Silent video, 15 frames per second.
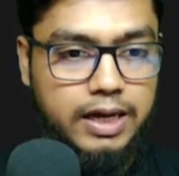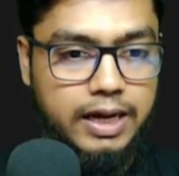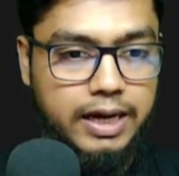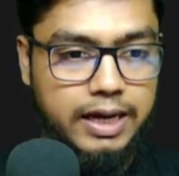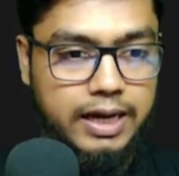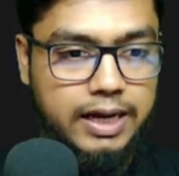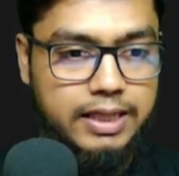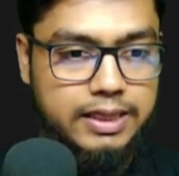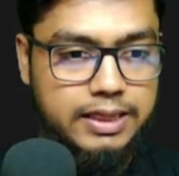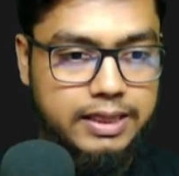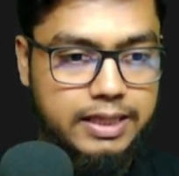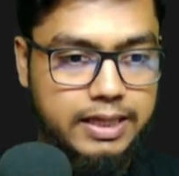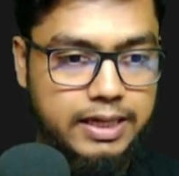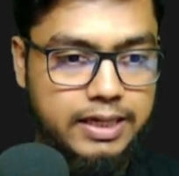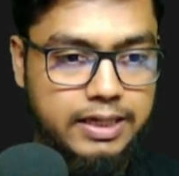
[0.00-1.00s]
and
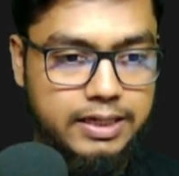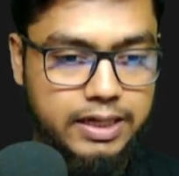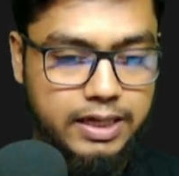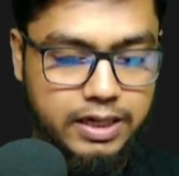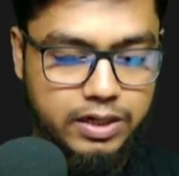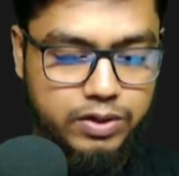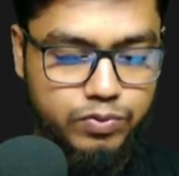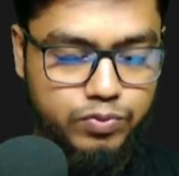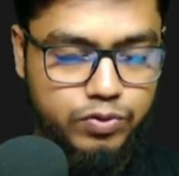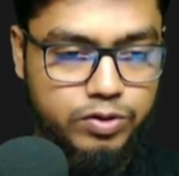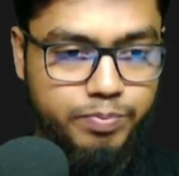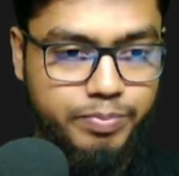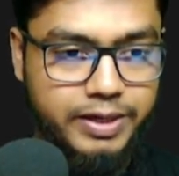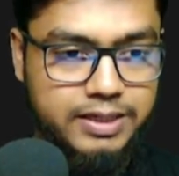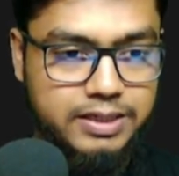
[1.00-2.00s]
then I will
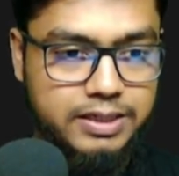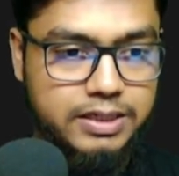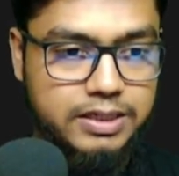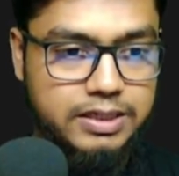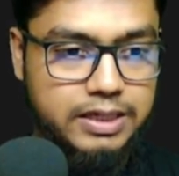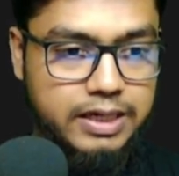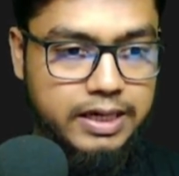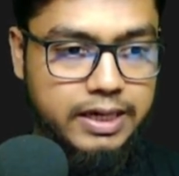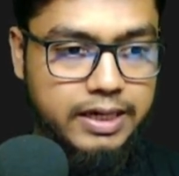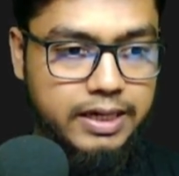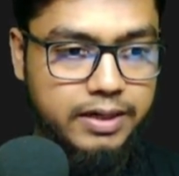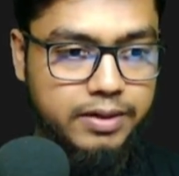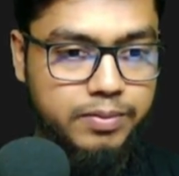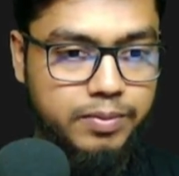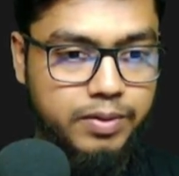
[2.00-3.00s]
paste it in
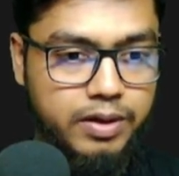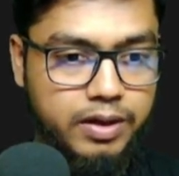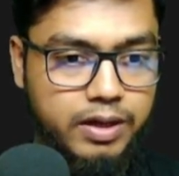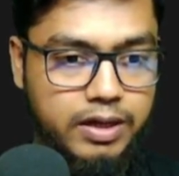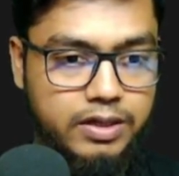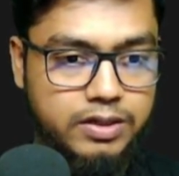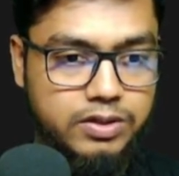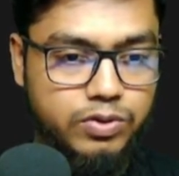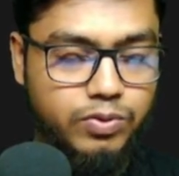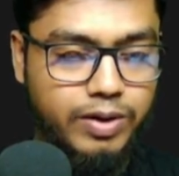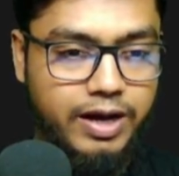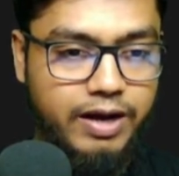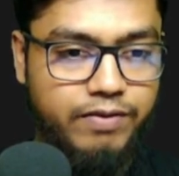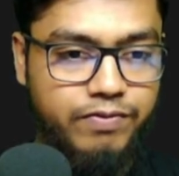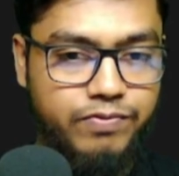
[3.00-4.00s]
here. So
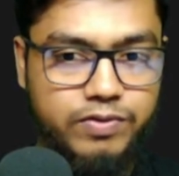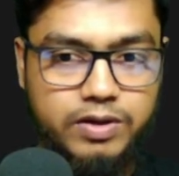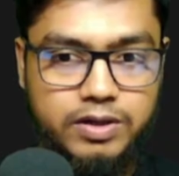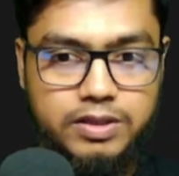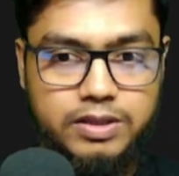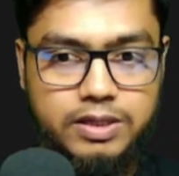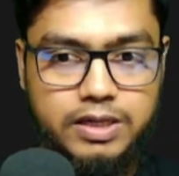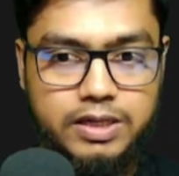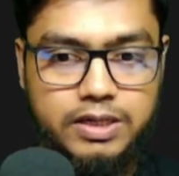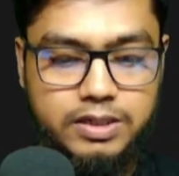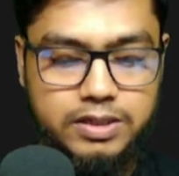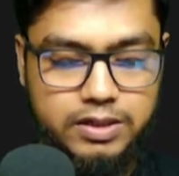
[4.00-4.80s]
after that